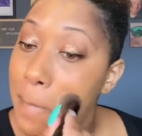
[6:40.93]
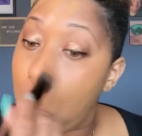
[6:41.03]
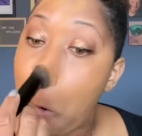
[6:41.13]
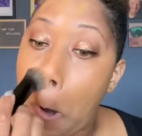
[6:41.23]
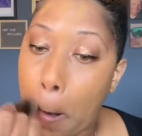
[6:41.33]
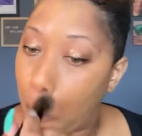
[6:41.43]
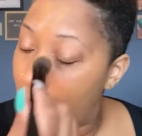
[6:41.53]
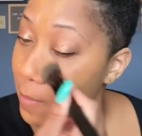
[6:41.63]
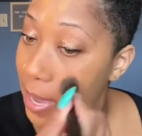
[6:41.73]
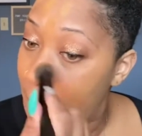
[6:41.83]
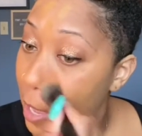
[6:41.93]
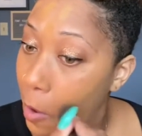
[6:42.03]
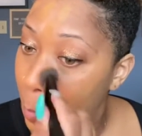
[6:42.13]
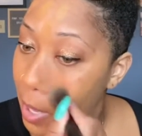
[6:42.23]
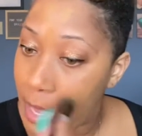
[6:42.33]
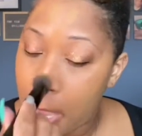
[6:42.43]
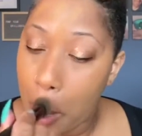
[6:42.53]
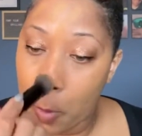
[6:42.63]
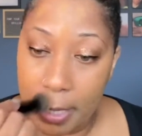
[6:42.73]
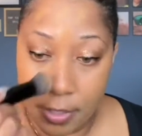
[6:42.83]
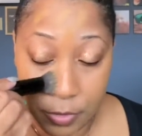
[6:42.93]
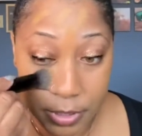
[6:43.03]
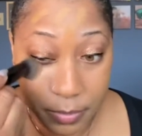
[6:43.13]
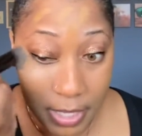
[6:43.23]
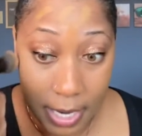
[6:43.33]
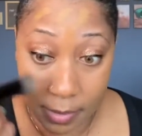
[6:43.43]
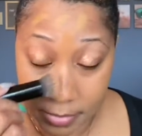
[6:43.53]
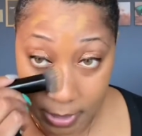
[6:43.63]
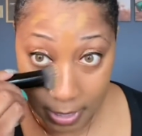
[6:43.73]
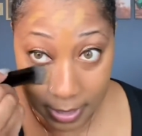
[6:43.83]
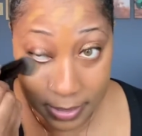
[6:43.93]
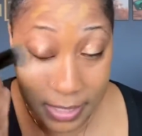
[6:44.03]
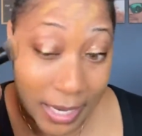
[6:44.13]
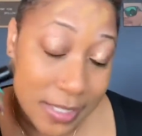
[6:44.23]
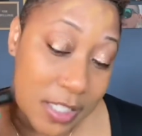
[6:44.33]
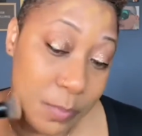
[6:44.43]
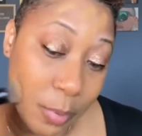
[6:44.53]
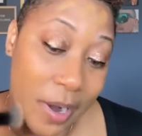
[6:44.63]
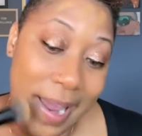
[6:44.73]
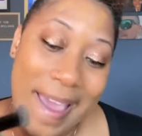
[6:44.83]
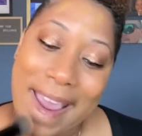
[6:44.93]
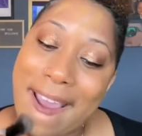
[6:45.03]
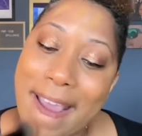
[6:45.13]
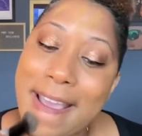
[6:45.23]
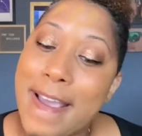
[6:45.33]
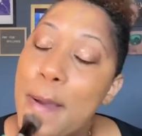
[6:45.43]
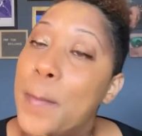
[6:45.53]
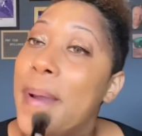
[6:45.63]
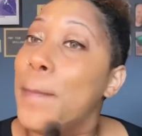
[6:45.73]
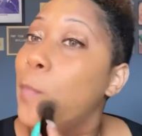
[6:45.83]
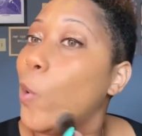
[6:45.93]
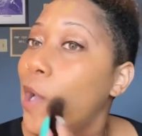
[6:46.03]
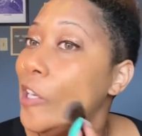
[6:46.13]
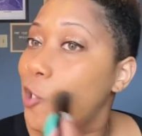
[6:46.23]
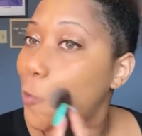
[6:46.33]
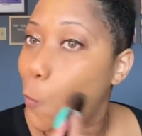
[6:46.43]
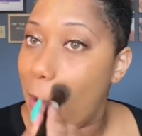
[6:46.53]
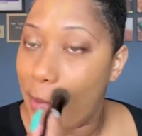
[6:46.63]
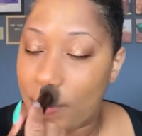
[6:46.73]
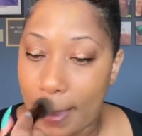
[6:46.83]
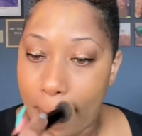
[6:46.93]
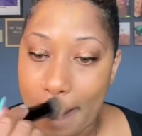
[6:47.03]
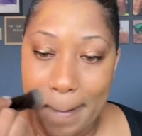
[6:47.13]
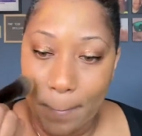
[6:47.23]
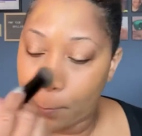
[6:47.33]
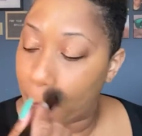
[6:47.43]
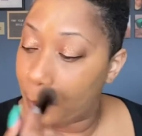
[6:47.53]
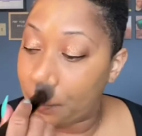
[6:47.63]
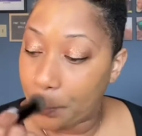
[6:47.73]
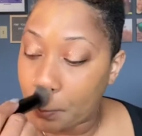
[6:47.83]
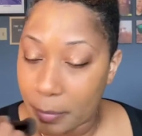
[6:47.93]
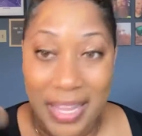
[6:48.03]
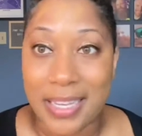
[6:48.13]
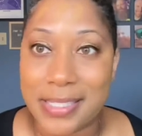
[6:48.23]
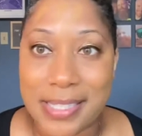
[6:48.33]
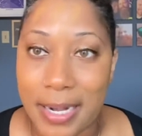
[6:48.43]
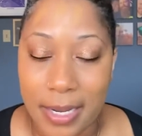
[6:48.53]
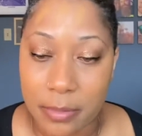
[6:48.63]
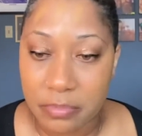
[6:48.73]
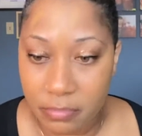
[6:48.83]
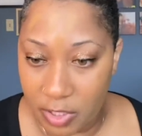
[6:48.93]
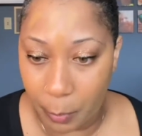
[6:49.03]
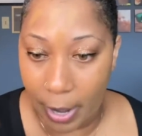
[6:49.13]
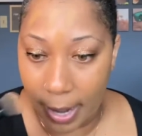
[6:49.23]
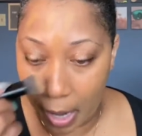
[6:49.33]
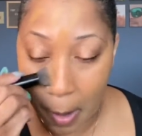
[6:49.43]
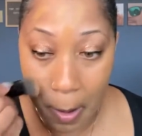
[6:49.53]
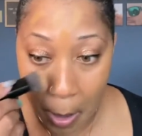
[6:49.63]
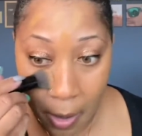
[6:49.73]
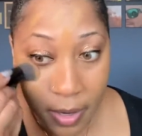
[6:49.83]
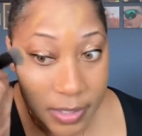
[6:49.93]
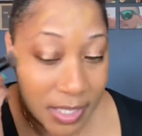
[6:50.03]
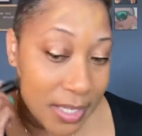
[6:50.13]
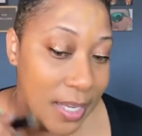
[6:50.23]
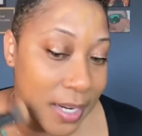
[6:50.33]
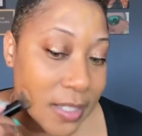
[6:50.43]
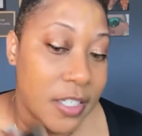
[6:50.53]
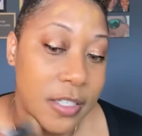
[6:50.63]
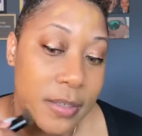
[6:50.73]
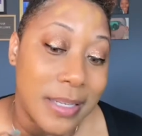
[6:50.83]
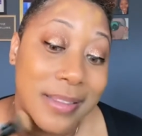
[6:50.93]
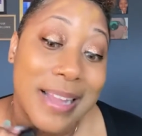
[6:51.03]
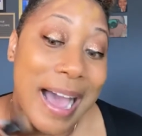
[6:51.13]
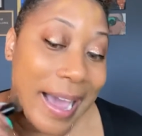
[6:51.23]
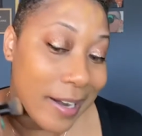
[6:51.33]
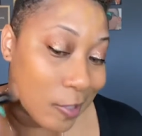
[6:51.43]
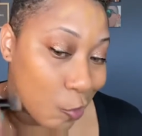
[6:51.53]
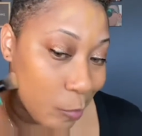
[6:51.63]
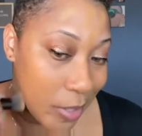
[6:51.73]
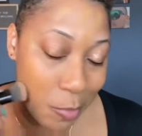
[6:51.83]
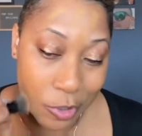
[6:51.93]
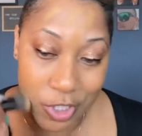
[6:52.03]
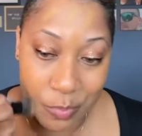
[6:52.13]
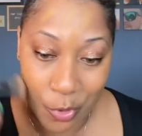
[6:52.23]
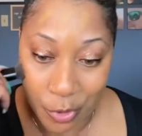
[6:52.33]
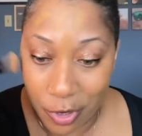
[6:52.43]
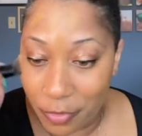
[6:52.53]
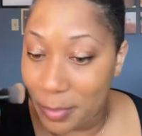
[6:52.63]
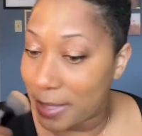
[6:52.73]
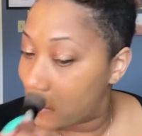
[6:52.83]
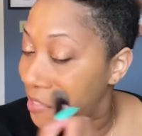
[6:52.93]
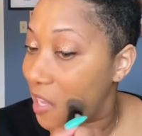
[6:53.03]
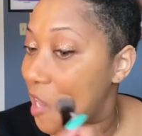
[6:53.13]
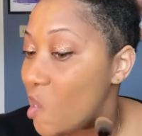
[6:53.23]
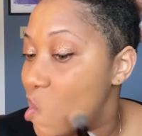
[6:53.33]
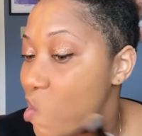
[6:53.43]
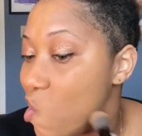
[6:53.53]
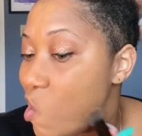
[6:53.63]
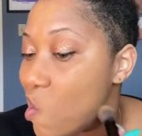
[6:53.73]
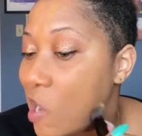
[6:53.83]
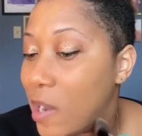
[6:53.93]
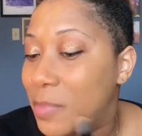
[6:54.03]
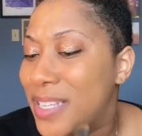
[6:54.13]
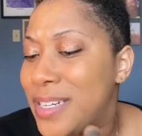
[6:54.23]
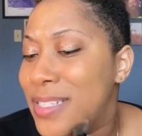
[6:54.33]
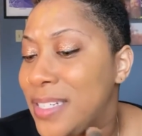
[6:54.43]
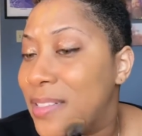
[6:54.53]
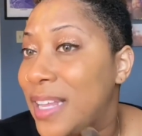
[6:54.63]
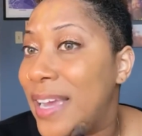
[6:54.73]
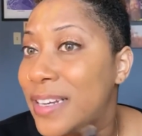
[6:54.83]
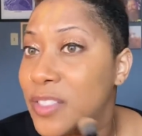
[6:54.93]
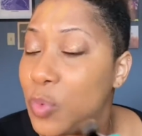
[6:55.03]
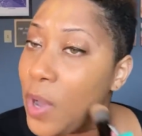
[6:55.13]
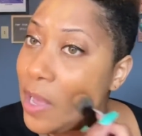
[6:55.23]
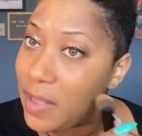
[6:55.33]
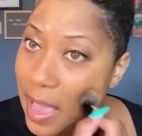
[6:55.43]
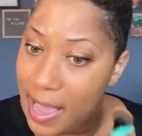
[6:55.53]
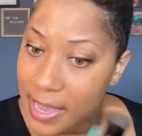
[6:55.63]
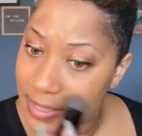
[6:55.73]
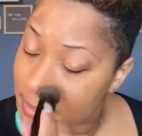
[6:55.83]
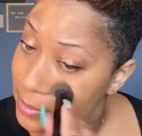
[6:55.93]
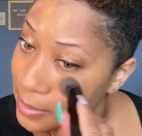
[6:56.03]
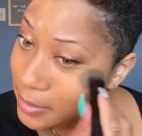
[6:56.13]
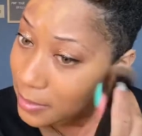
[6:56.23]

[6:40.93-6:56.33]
Or what may help, and what I do sometimes is I spray my brush with like a setting spray to get it to glide a little bit more smooth over my skin, because it doesn't glide as well as